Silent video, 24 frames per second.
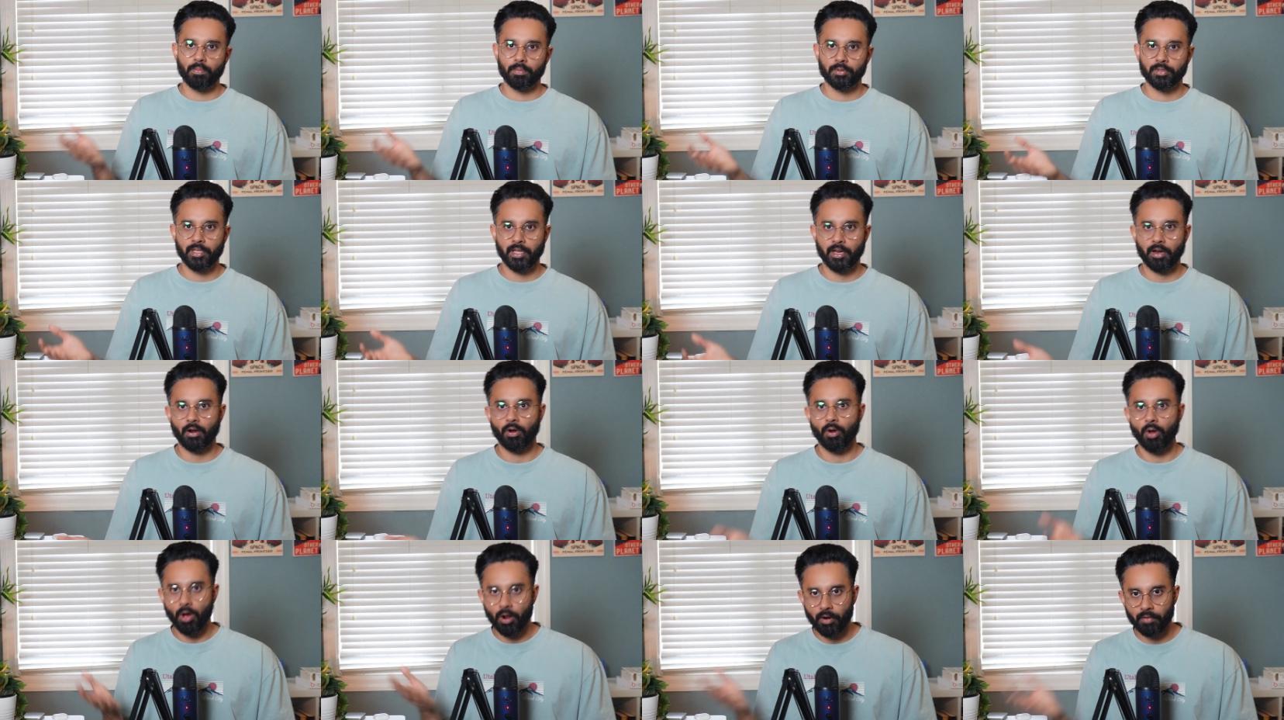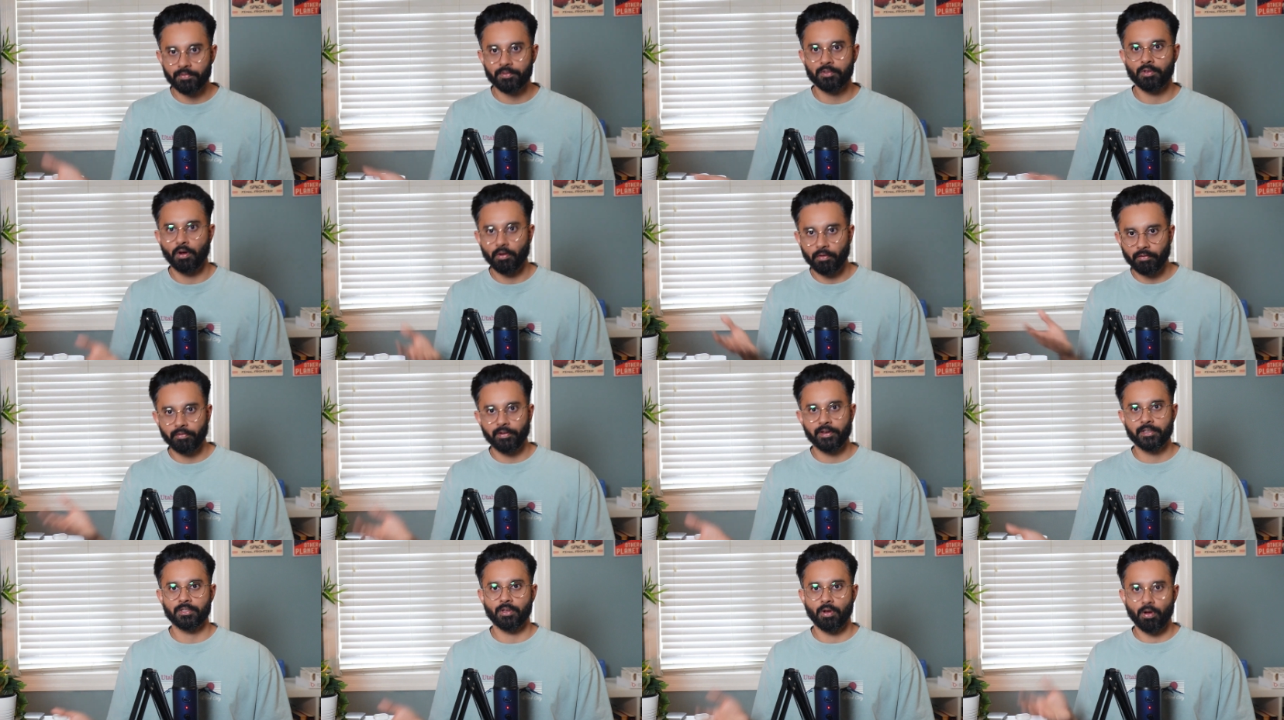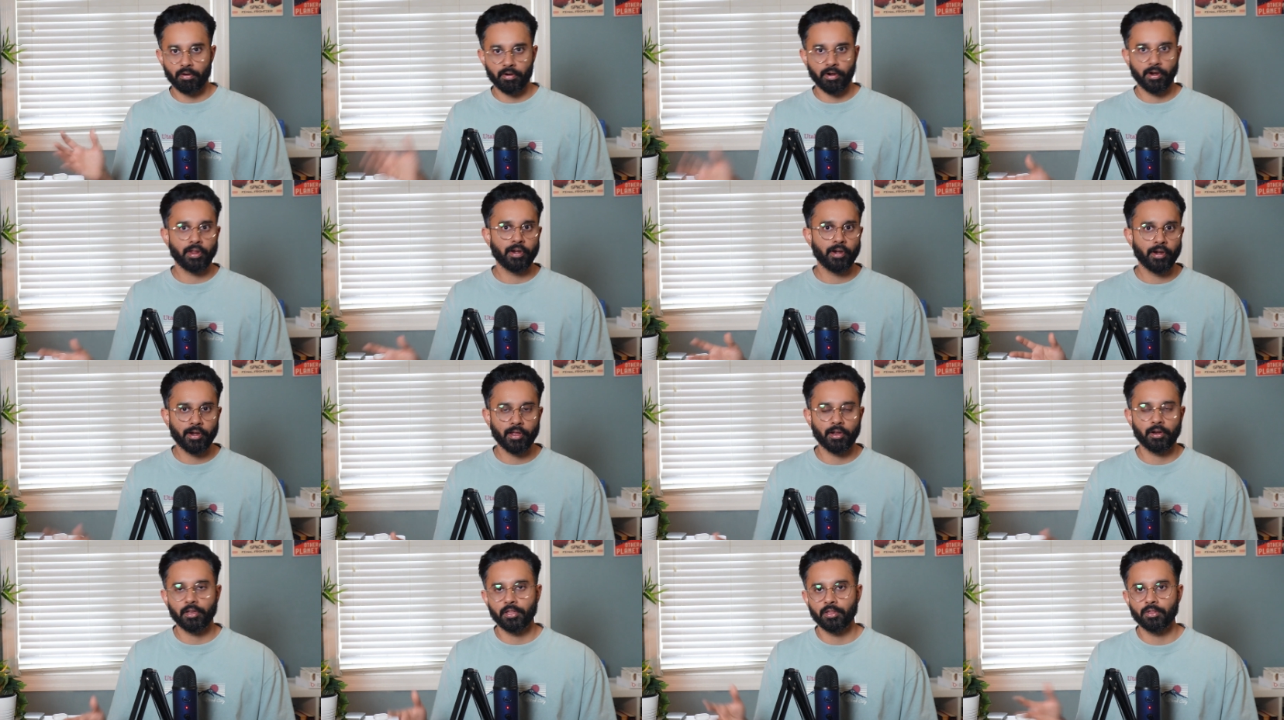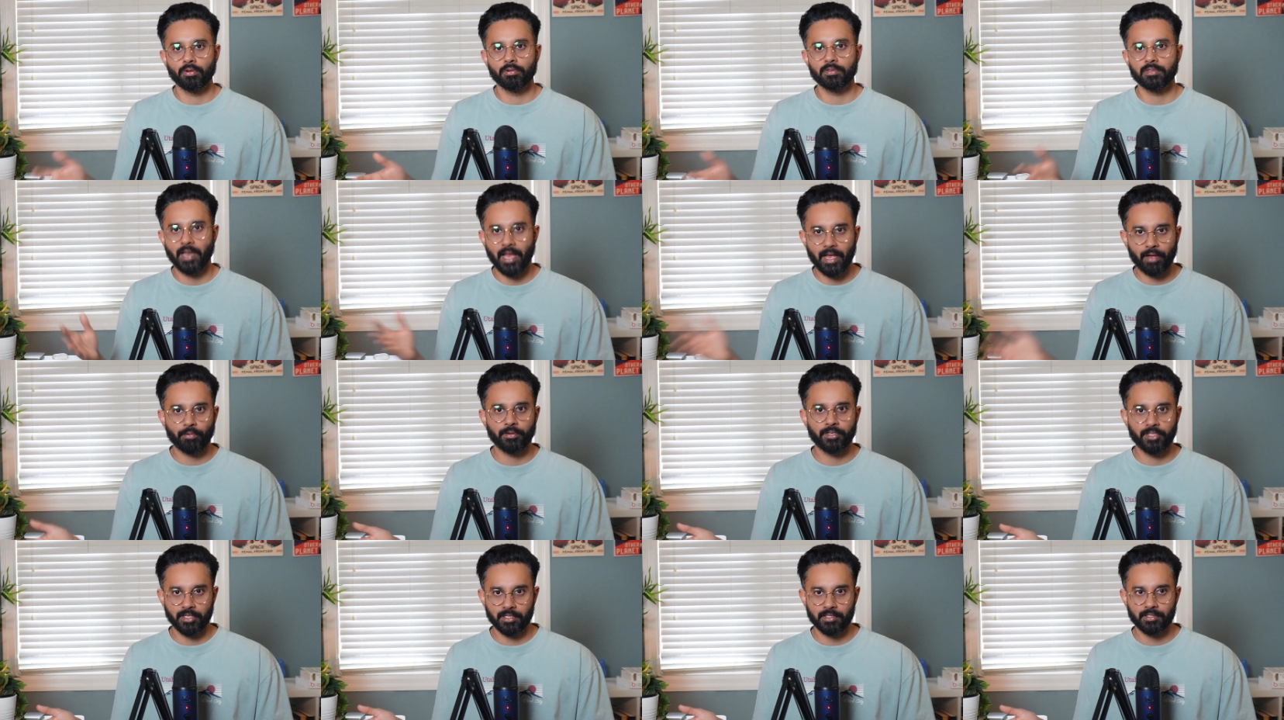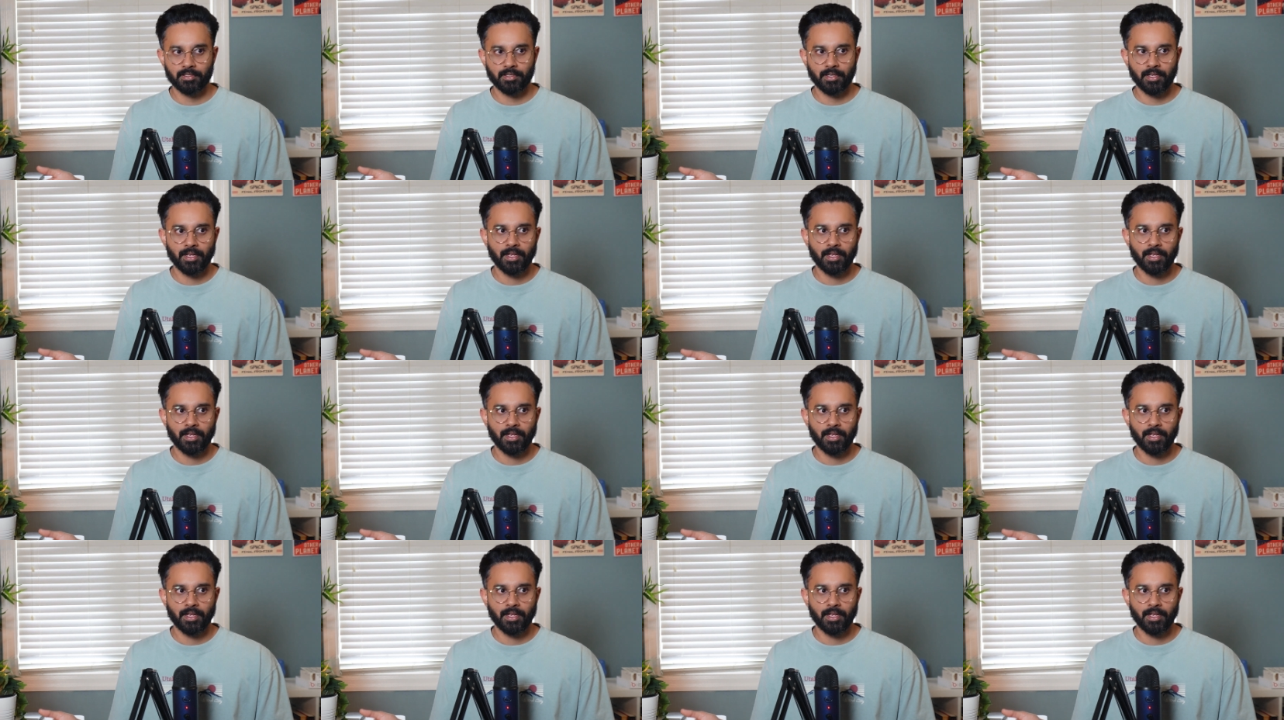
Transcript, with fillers: there are a lot of softwares already written in those languages